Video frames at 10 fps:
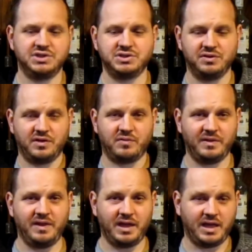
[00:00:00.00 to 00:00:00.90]
so this way
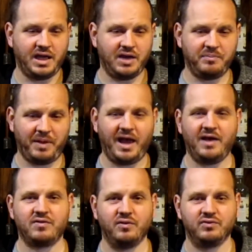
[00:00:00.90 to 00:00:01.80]
they can't
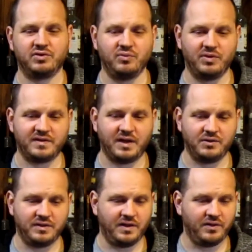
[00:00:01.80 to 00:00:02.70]
pass over to one side or
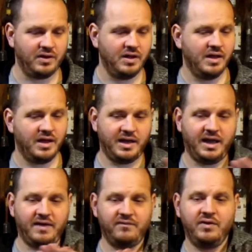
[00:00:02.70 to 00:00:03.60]
the other, and
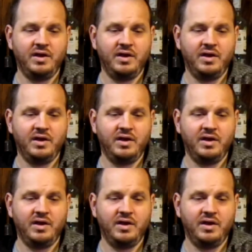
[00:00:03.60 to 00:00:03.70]
have